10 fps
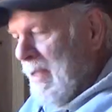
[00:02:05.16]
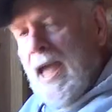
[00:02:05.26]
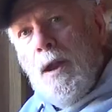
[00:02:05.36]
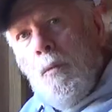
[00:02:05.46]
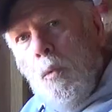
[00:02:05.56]

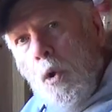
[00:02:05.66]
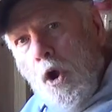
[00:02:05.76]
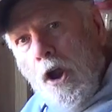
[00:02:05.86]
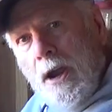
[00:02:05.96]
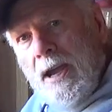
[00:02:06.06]
and
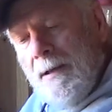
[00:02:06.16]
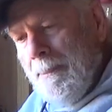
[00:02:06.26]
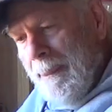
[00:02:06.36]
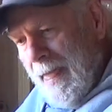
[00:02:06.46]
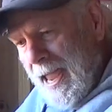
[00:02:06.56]
work
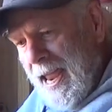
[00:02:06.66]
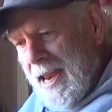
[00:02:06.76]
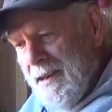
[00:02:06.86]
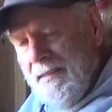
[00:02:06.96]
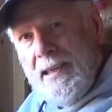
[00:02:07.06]

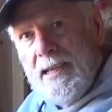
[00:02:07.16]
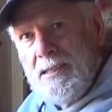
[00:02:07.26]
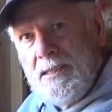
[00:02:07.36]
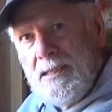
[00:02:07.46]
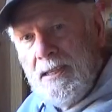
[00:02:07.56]
in
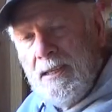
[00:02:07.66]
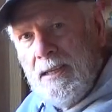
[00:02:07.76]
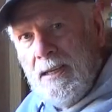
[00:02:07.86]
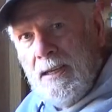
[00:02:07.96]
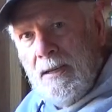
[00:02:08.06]
this
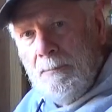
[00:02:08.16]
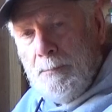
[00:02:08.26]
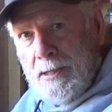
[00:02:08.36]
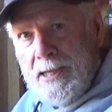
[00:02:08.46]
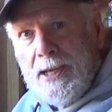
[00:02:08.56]

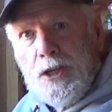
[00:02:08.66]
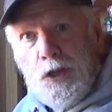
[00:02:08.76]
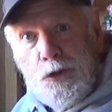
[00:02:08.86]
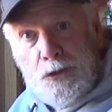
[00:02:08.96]
particular